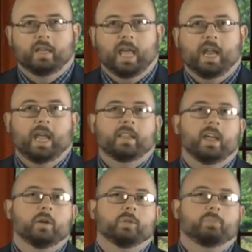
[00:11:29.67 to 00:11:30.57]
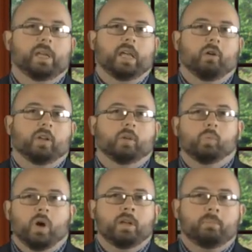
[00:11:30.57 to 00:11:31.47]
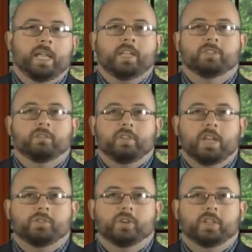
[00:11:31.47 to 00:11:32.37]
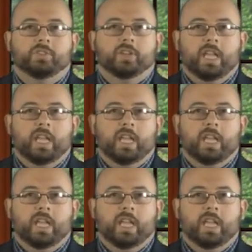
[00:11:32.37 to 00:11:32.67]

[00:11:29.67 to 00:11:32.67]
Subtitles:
And there would be only one means of entrance